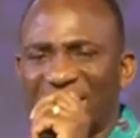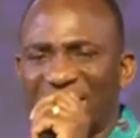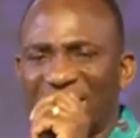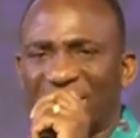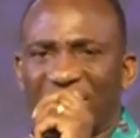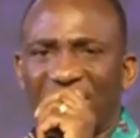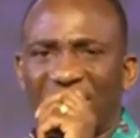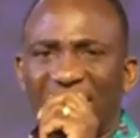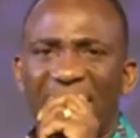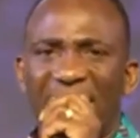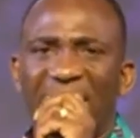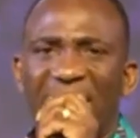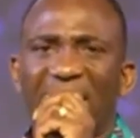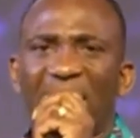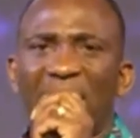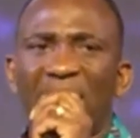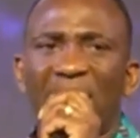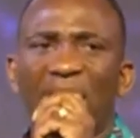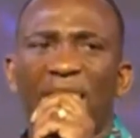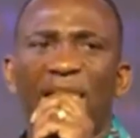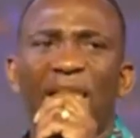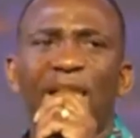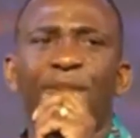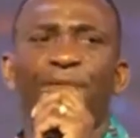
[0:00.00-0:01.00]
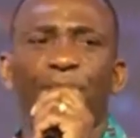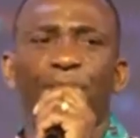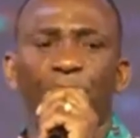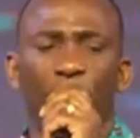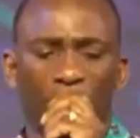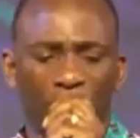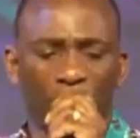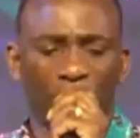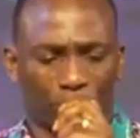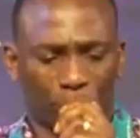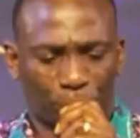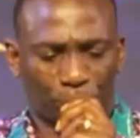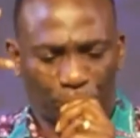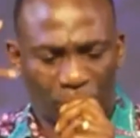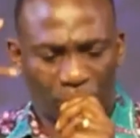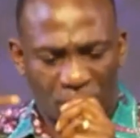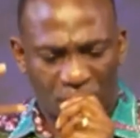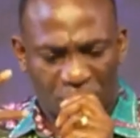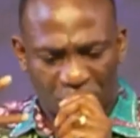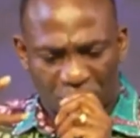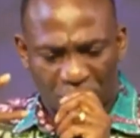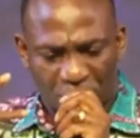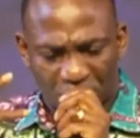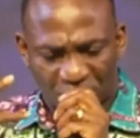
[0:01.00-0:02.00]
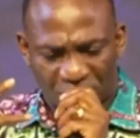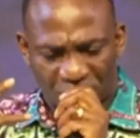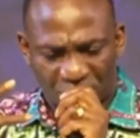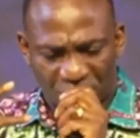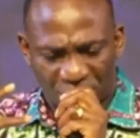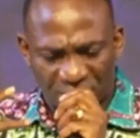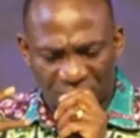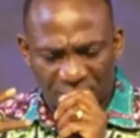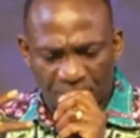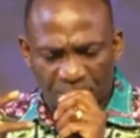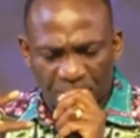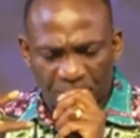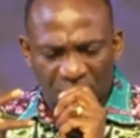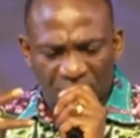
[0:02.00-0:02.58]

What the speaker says: see evil structures.